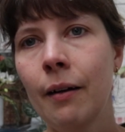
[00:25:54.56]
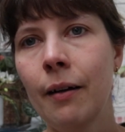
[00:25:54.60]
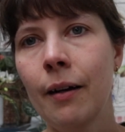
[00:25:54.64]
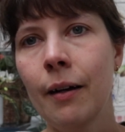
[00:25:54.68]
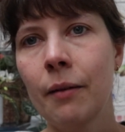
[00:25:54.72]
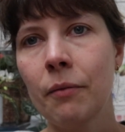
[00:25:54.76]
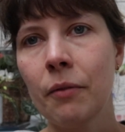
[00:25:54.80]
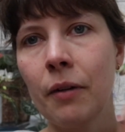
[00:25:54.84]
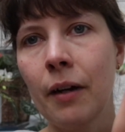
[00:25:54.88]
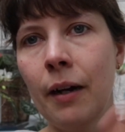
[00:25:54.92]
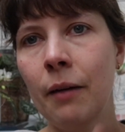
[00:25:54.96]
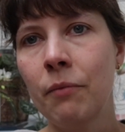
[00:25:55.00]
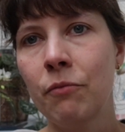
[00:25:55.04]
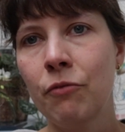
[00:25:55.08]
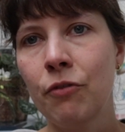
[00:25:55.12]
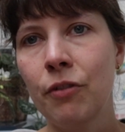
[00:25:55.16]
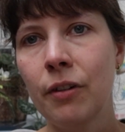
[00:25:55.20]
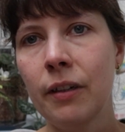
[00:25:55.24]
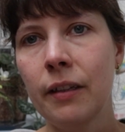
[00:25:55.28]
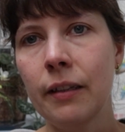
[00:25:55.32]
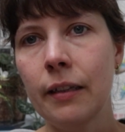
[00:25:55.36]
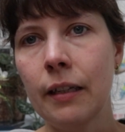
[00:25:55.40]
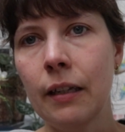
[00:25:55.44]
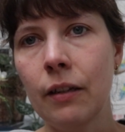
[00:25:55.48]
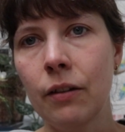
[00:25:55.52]
I'm
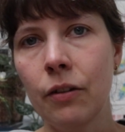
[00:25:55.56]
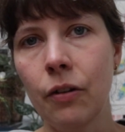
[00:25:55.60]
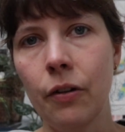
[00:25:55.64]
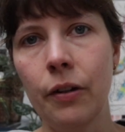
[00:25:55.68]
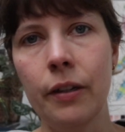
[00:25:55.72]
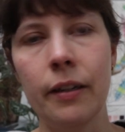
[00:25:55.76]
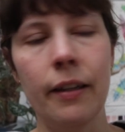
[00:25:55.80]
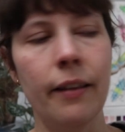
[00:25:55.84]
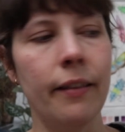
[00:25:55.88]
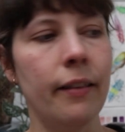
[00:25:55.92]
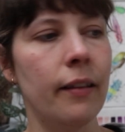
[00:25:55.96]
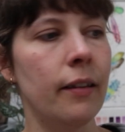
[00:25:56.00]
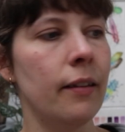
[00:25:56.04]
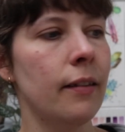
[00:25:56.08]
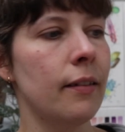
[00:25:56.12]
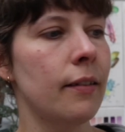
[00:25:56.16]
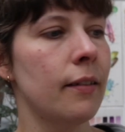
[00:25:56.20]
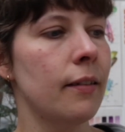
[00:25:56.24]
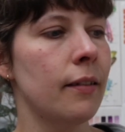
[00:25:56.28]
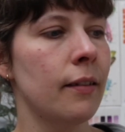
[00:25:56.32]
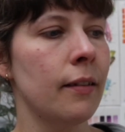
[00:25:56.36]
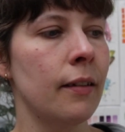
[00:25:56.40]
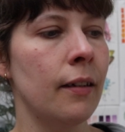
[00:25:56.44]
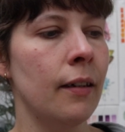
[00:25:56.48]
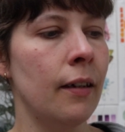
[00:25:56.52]
really annoyed at
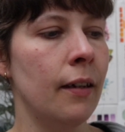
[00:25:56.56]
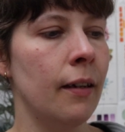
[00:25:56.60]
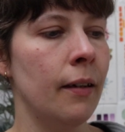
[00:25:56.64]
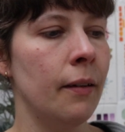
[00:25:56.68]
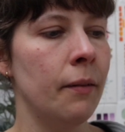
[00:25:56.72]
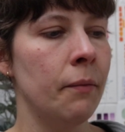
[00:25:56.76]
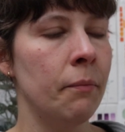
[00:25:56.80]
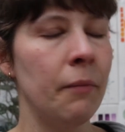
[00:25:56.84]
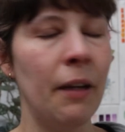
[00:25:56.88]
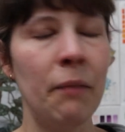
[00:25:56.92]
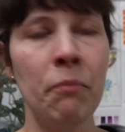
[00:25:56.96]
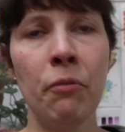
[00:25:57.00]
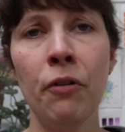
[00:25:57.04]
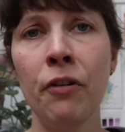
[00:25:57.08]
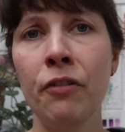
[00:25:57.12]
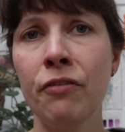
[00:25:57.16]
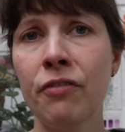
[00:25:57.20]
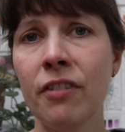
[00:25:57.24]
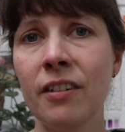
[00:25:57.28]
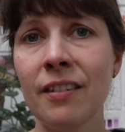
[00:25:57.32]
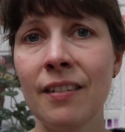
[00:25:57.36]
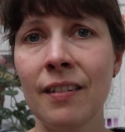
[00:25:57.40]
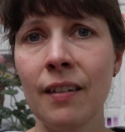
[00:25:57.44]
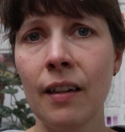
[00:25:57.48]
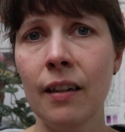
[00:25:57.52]
this. My
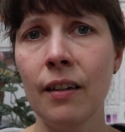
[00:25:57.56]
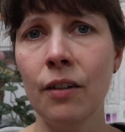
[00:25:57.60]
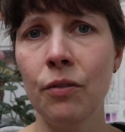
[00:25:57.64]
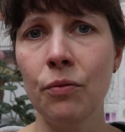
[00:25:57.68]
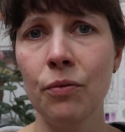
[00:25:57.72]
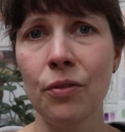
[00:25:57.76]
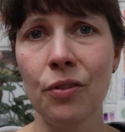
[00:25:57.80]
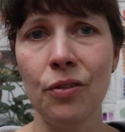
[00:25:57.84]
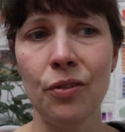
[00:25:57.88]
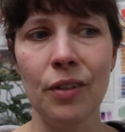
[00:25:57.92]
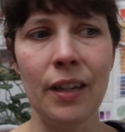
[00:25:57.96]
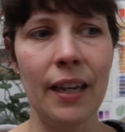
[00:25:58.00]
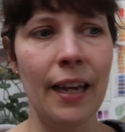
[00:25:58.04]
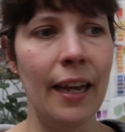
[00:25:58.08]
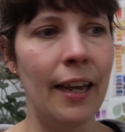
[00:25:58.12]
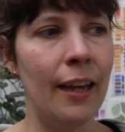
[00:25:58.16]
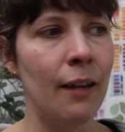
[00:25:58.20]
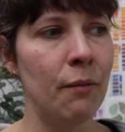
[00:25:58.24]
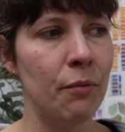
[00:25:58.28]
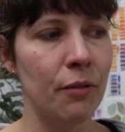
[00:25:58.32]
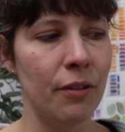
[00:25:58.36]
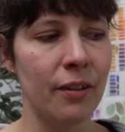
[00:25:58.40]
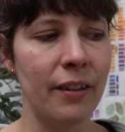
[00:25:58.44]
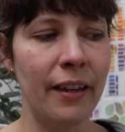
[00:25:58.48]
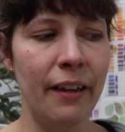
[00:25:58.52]
boyfriend said it was
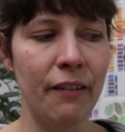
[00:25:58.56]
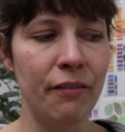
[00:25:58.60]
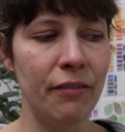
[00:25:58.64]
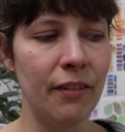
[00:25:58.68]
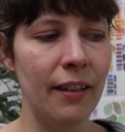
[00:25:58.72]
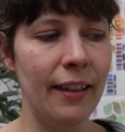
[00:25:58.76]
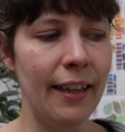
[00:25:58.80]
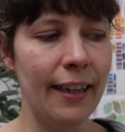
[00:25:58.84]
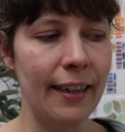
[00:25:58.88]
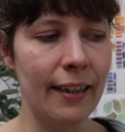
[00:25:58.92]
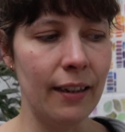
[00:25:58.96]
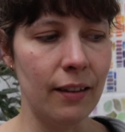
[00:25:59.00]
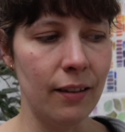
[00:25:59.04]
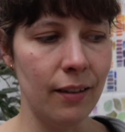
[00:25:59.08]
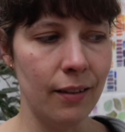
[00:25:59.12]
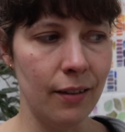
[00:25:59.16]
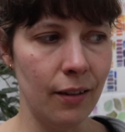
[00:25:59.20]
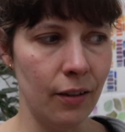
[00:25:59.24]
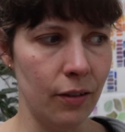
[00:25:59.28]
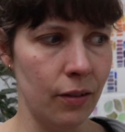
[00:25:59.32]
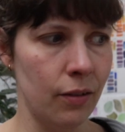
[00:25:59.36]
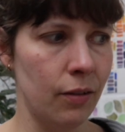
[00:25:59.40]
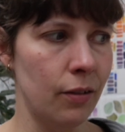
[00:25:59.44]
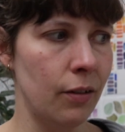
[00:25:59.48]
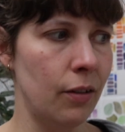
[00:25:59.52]
okay, but I feel like it's
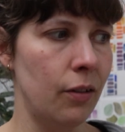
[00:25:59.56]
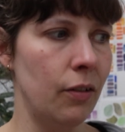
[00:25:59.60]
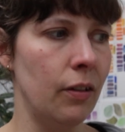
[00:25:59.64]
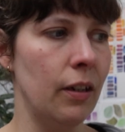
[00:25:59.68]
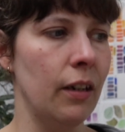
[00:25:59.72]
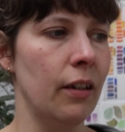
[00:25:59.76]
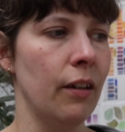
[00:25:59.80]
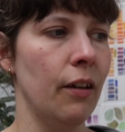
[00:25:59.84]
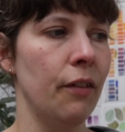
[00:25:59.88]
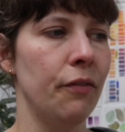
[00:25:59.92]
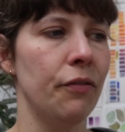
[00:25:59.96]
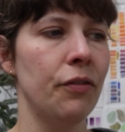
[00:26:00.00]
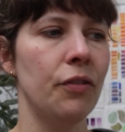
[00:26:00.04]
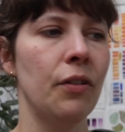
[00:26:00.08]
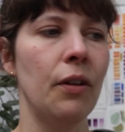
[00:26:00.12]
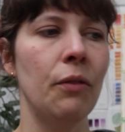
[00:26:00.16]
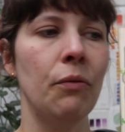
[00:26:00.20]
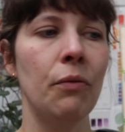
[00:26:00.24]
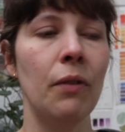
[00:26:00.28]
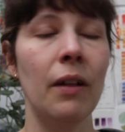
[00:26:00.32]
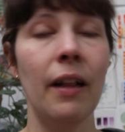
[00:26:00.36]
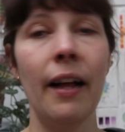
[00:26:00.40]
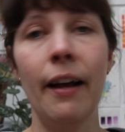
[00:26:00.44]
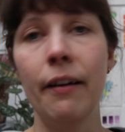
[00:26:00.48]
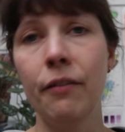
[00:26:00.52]
not good enough, so I
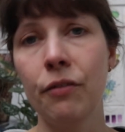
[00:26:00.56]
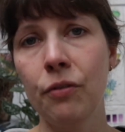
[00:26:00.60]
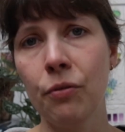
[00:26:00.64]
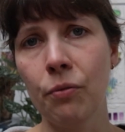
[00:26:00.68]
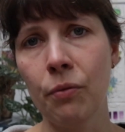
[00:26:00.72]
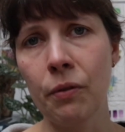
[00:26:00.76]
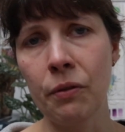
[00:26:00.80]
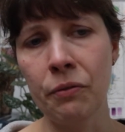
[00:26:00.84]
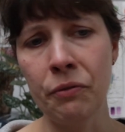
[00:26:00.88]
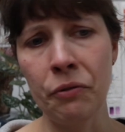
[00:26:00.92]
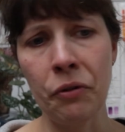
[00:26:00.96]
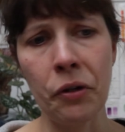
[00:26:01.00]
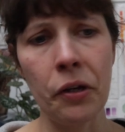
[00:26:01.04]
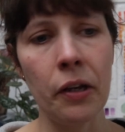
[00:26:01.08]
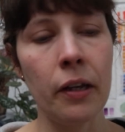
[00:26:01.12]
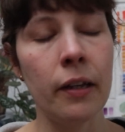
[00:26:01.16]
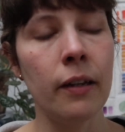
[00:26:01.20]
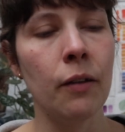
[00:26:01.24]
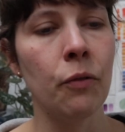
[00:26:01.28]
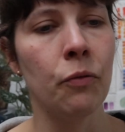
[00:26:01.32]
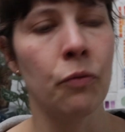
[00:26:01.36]
will have to rework